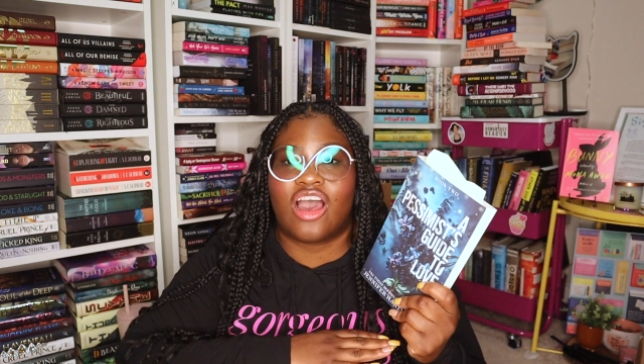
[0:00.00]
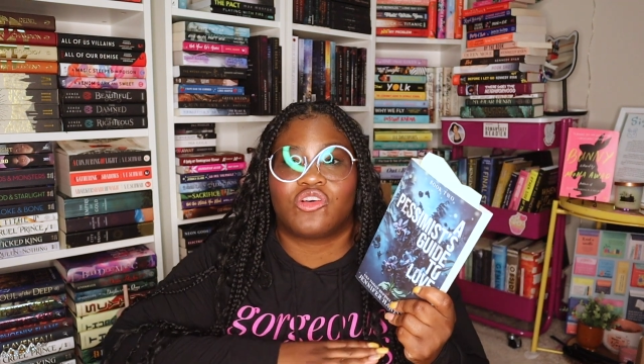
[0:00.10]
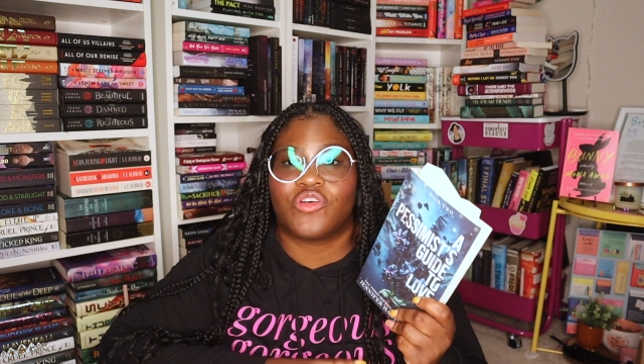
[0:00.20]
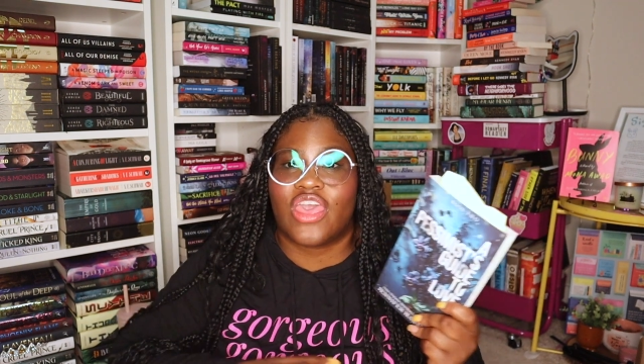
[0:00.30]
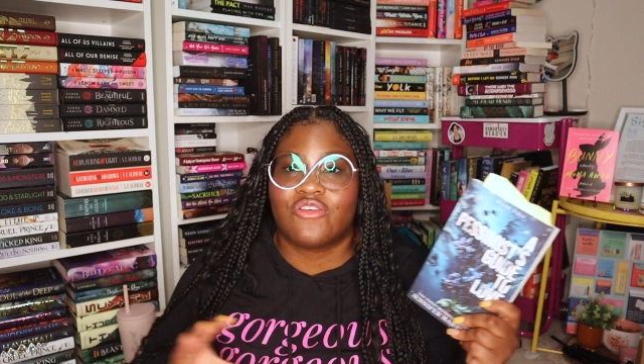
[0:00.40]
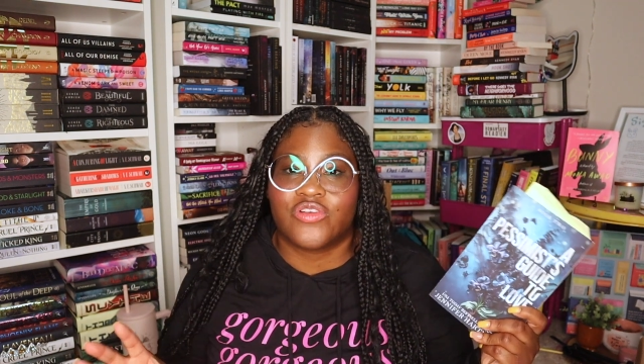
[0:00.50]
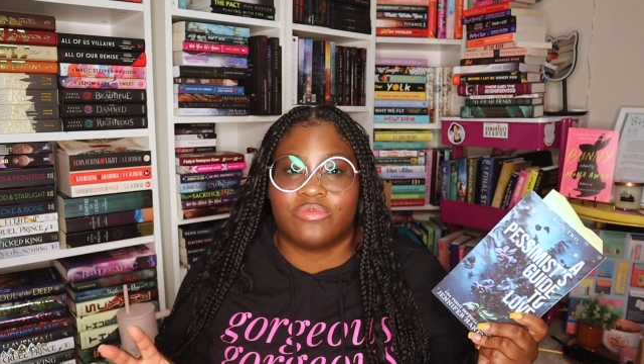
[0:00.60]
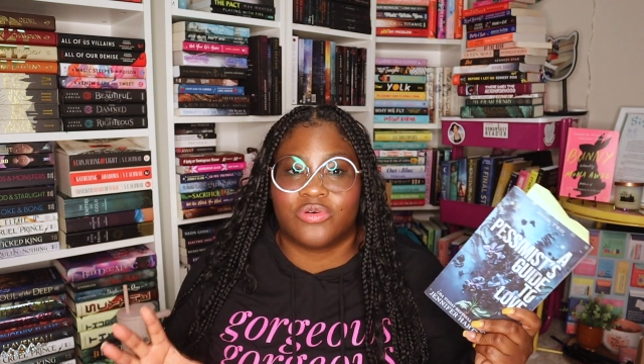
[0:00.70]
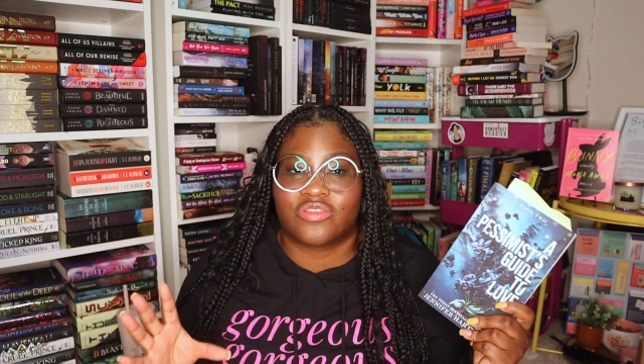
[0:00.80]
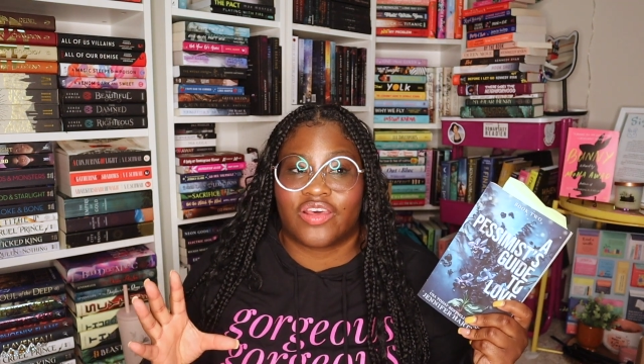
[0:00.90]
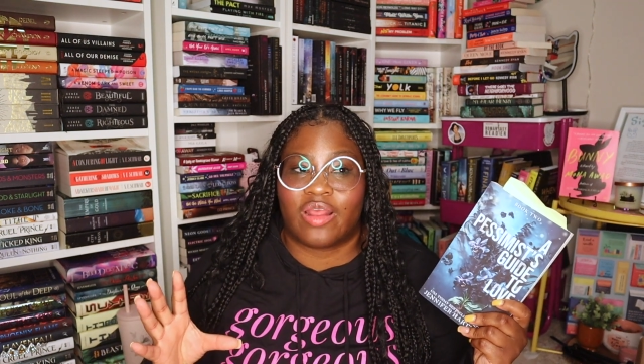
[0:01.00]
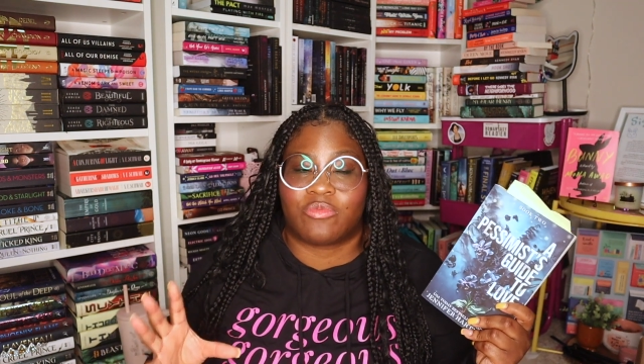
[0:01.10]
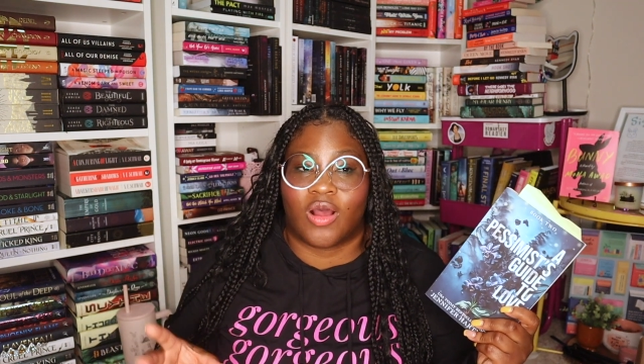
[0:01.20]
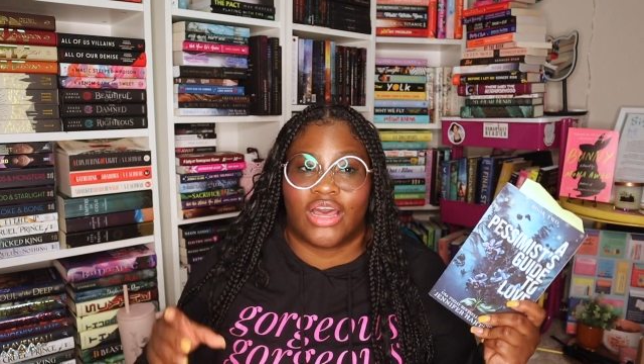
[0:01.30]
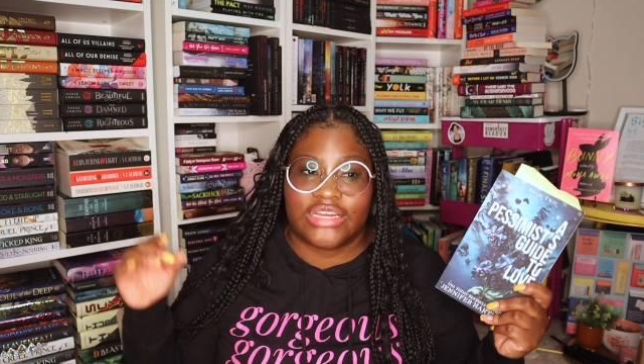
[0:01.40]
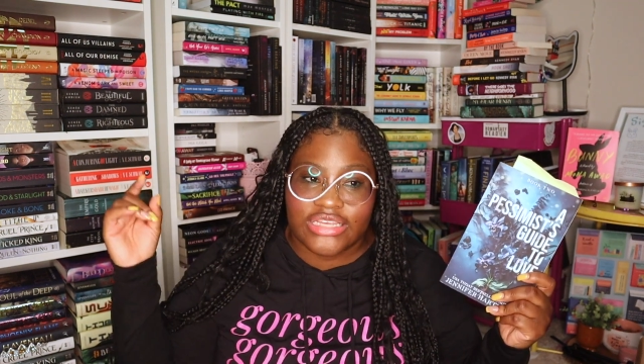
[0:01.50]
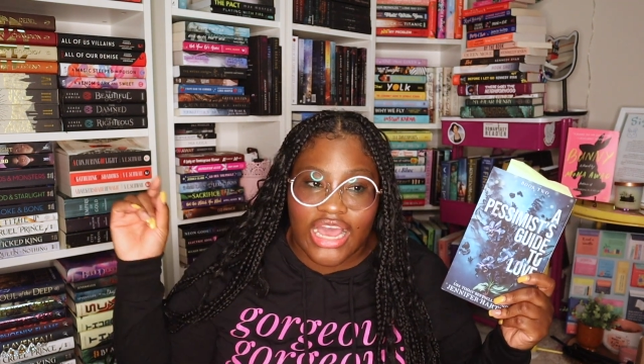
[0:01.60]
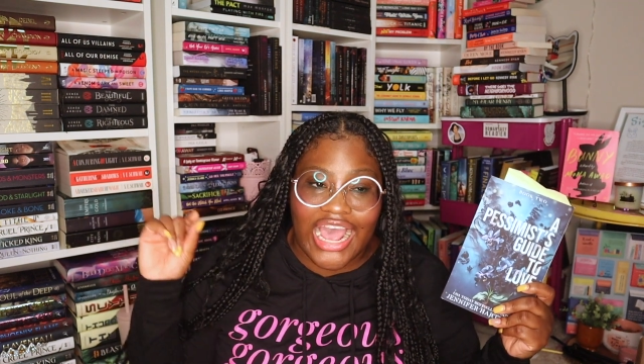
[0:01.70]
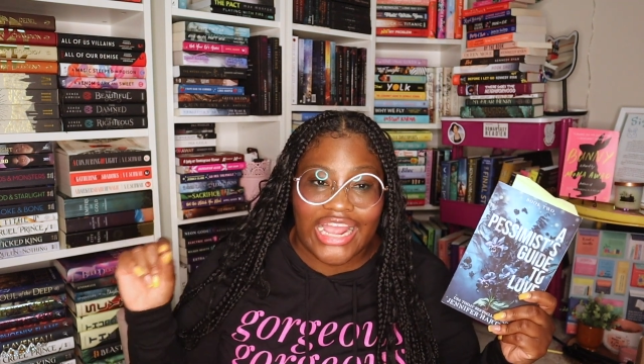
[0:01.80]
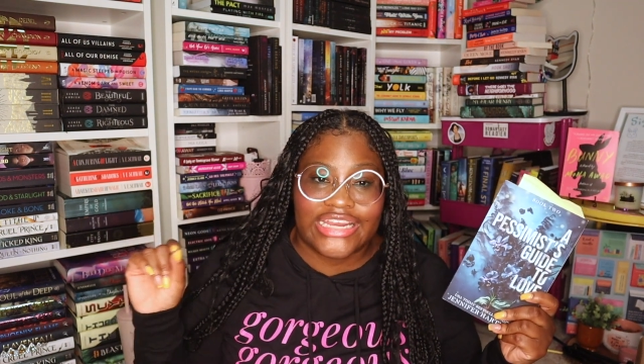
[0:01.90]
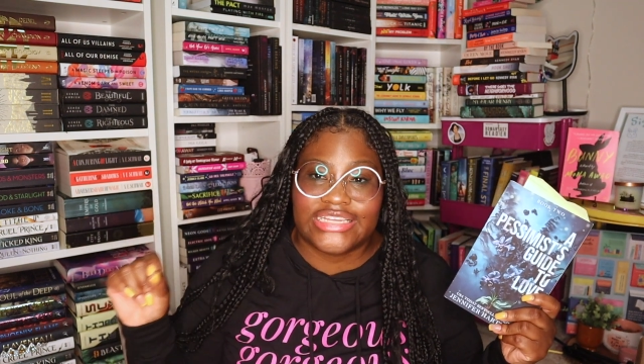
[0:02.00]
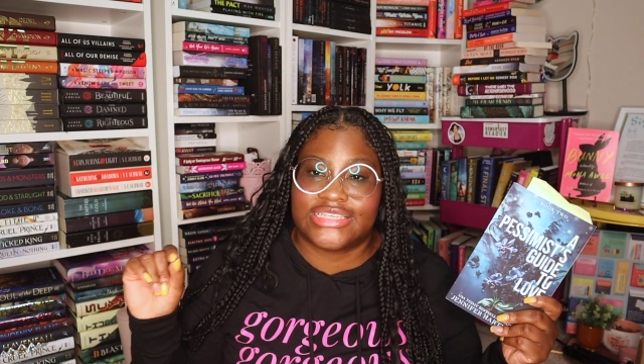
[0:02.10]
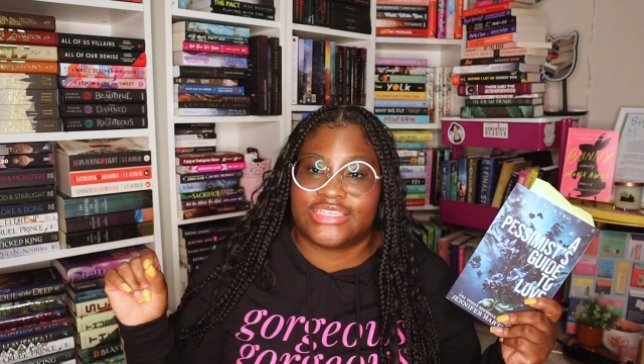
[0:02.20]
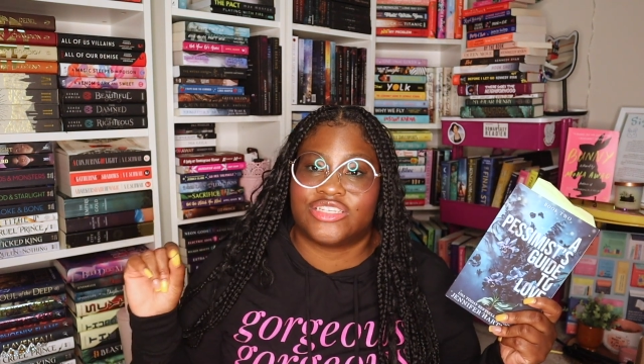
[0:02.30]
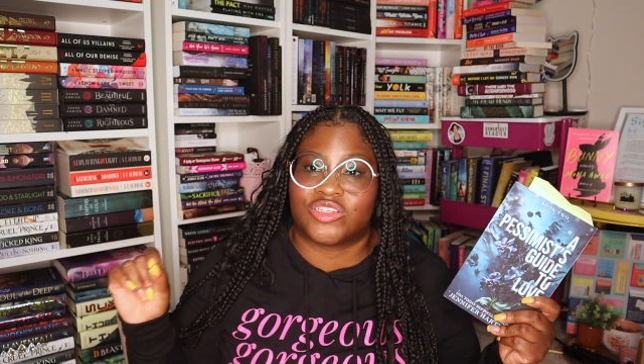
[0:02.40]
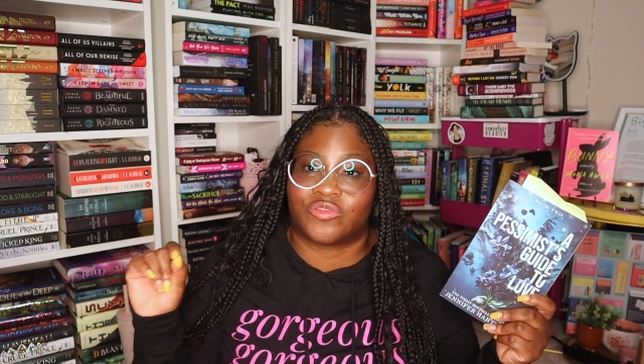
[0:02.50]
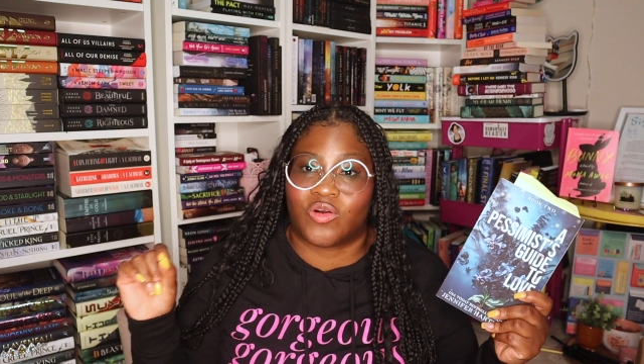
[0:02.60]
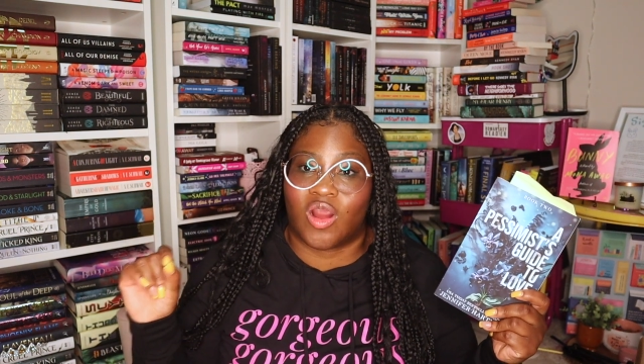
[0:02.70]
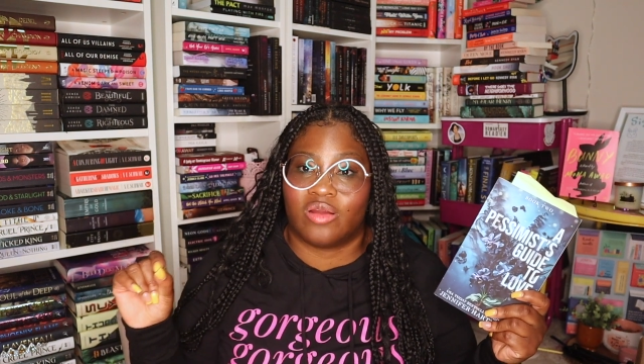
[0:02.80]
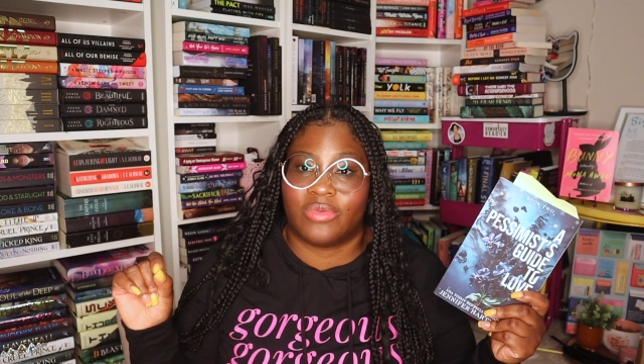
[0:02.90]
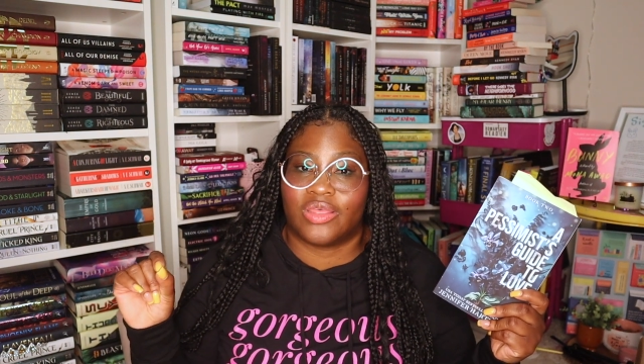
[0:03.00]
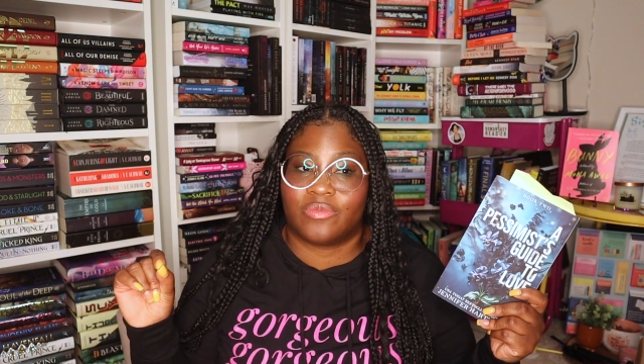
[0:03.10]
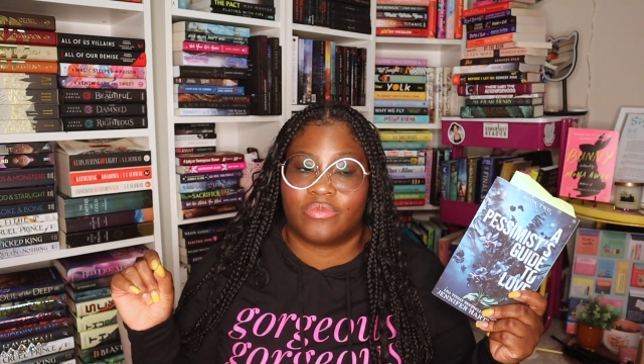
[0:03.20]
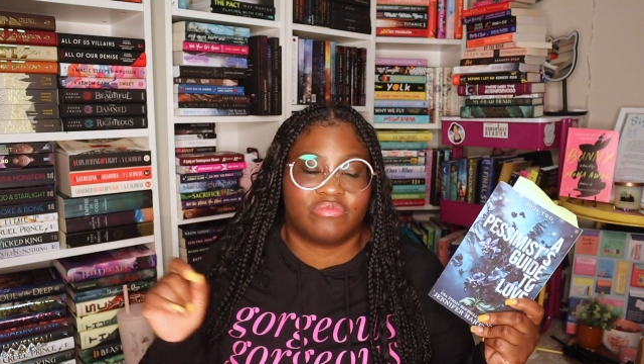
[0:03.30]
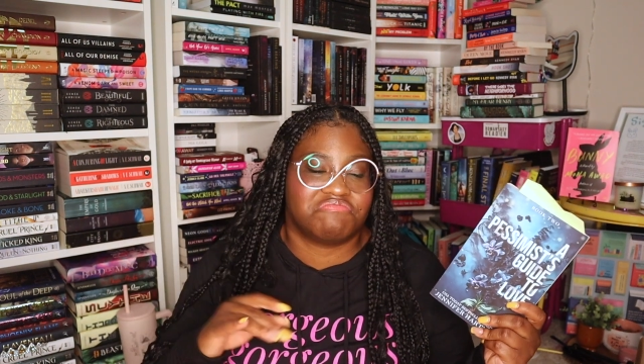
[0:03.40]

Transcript: out of every book that I brought, I need to see Jennifer Hartmann.